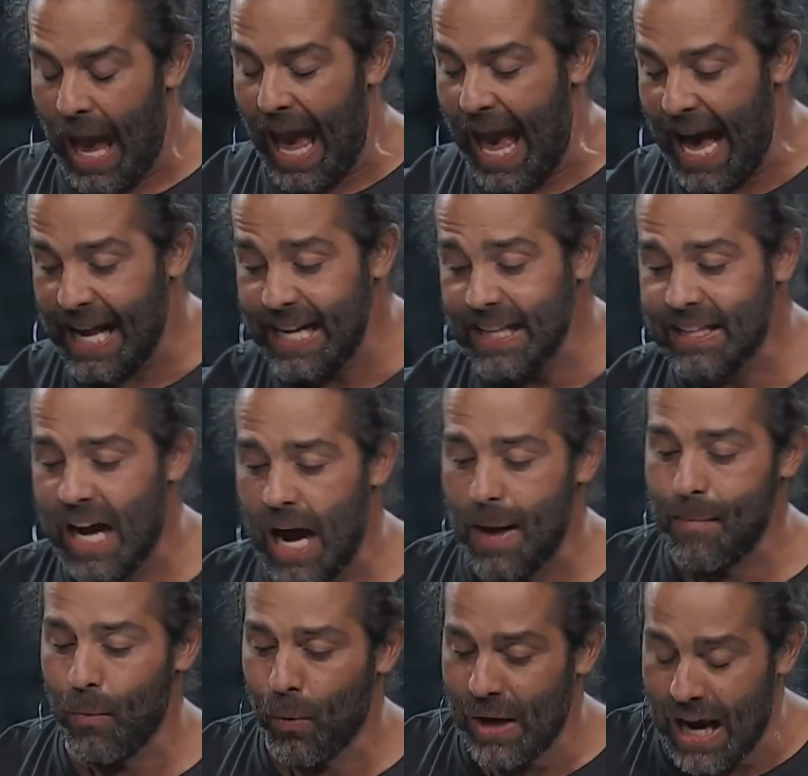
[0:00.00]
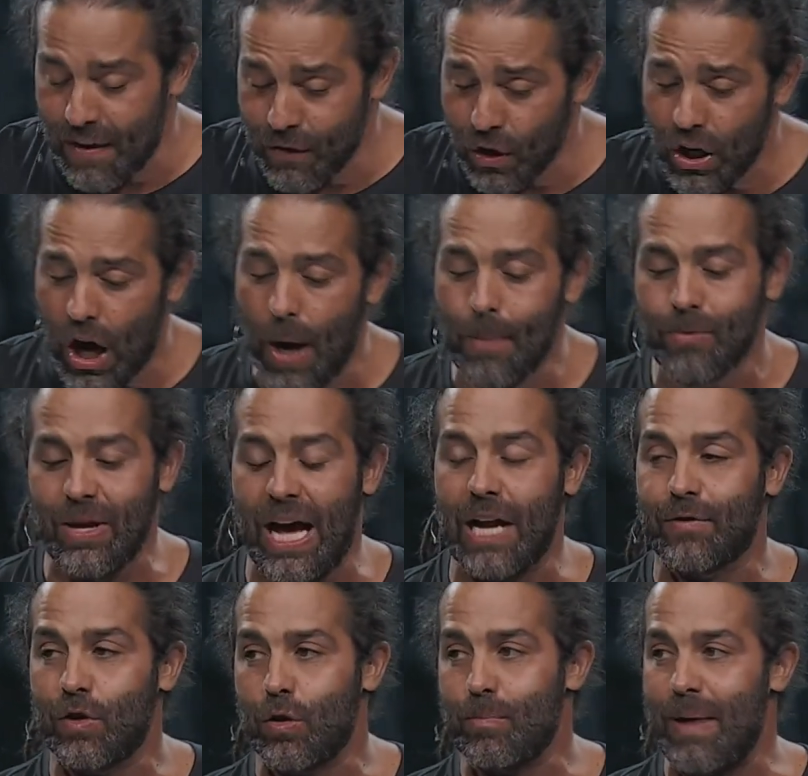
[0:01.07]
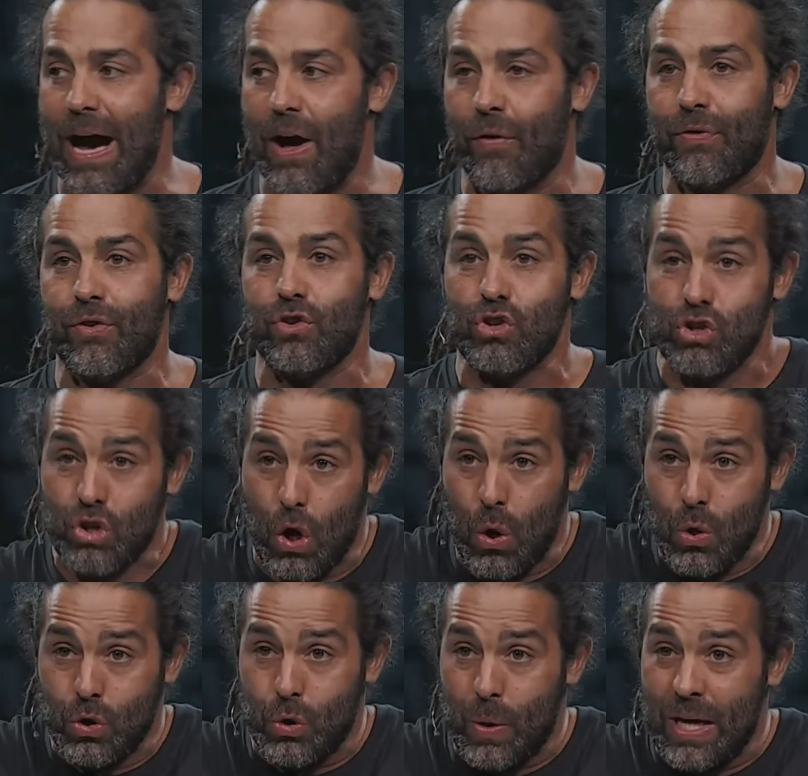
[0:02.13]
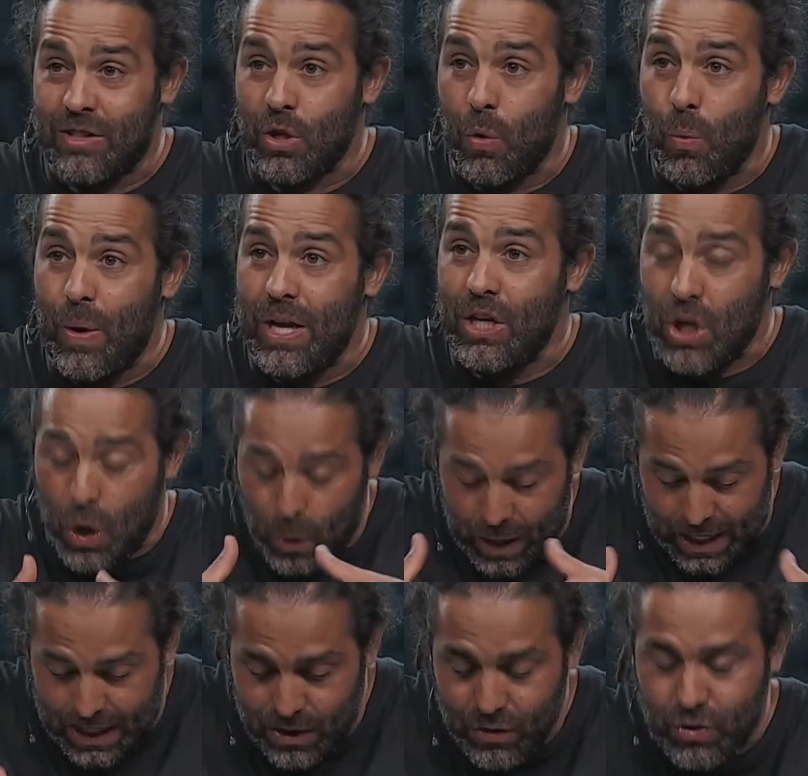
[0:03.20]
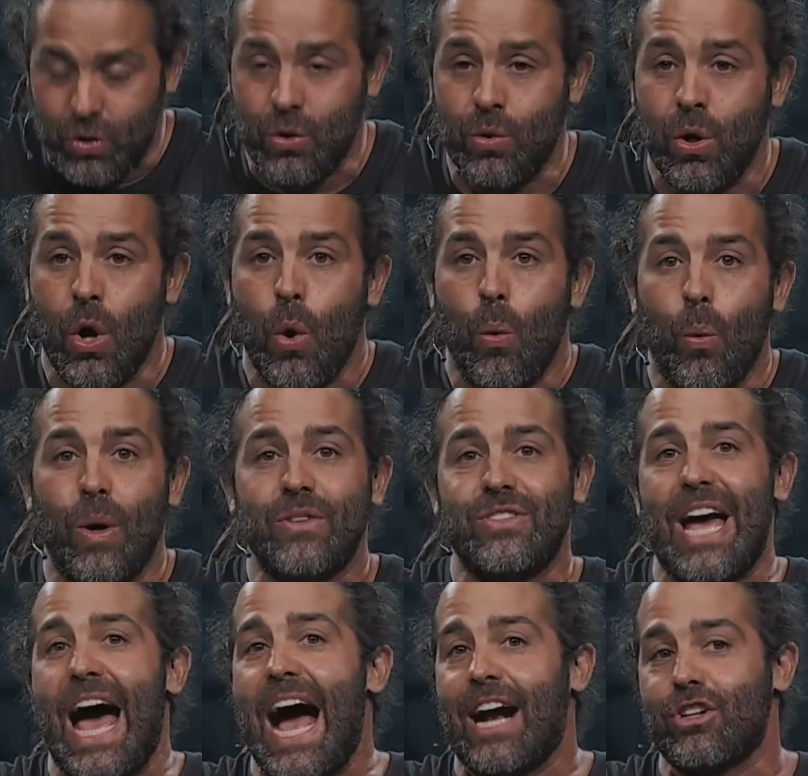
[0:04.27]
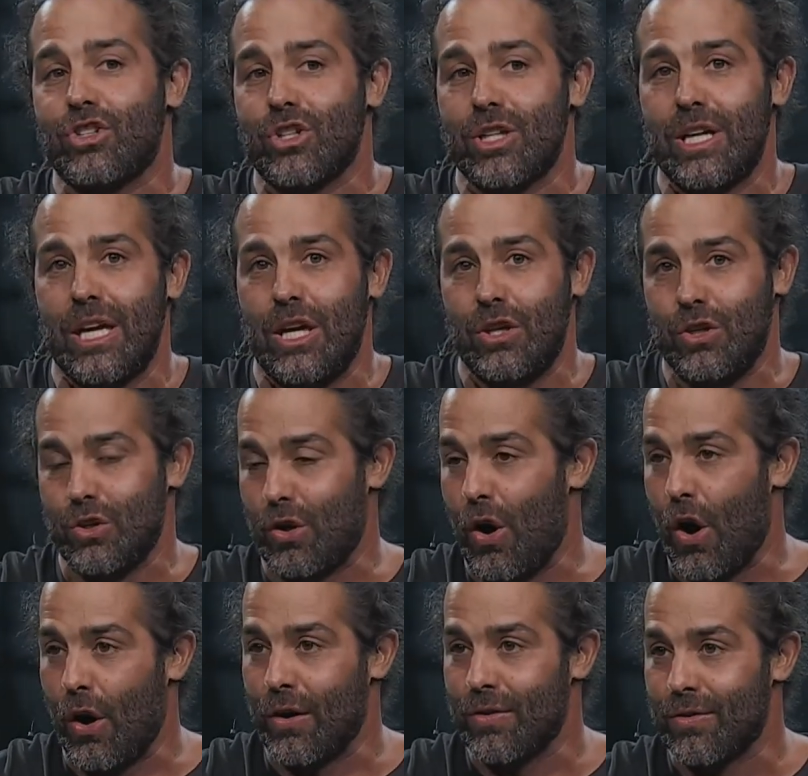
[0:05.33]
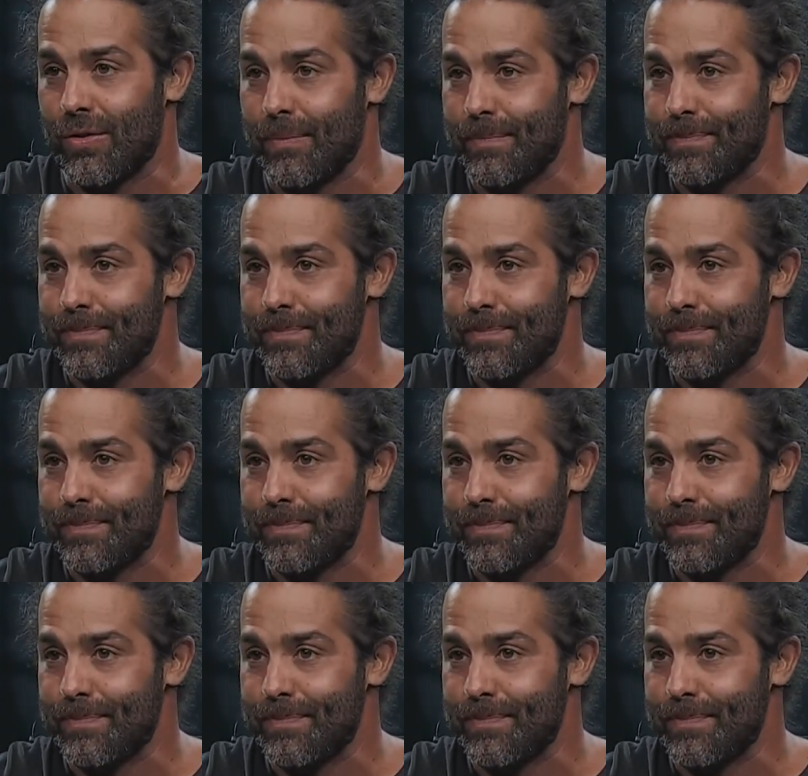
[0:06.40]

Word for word: anytime whatever comes out of your mouth shows you, it's a window into what's actually in your heart.